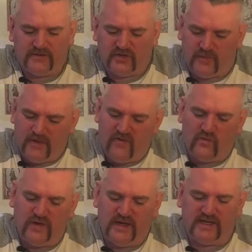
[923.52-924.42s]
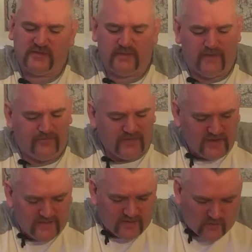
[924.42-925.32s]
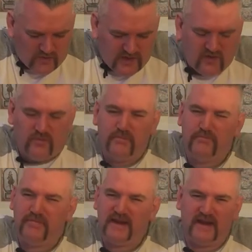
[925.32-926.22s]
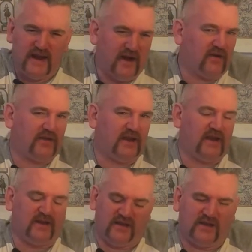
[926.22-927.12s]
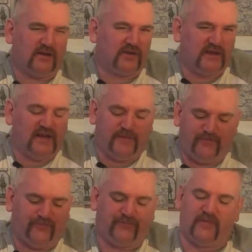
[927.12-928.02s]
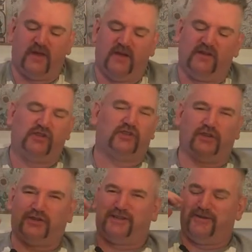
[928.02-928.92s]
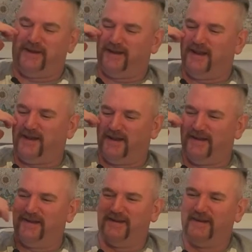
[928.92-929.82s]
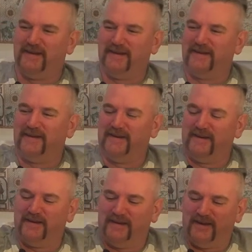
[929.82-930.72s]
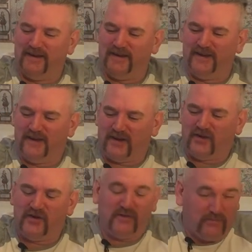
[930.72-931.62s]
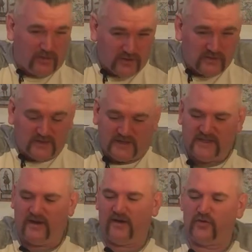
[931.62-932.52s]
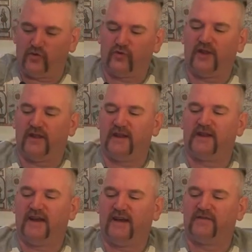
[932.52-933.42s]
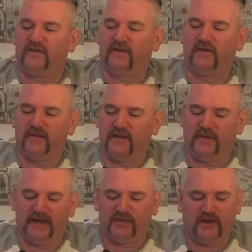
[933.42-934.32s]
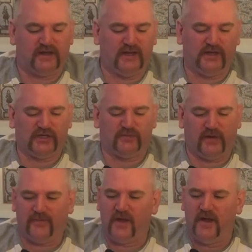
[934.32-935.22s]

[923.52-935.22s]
So a bit of woodiness, but real peat, earthy, dirty. Just how I like it. I couldn't possibly see how I would really like it after my expectations, but